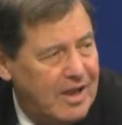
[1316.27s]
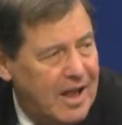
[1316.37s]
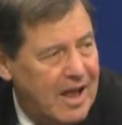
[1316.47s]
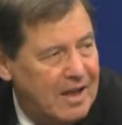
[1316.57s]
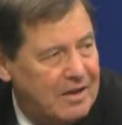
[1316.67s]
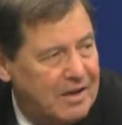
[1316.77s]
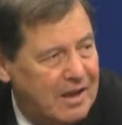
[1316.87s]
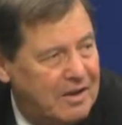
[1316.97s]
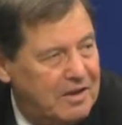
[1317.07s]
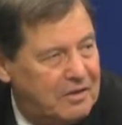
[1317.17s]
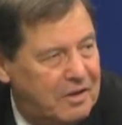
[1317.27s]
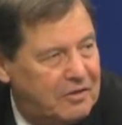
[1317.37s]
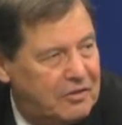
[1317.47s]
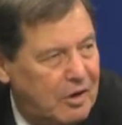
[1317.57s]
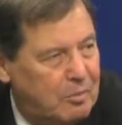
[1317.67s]
and, and into the
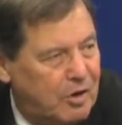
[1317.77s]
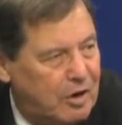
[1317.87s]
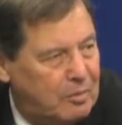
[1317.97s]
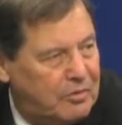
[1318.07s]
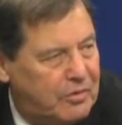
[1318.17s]
suburbs,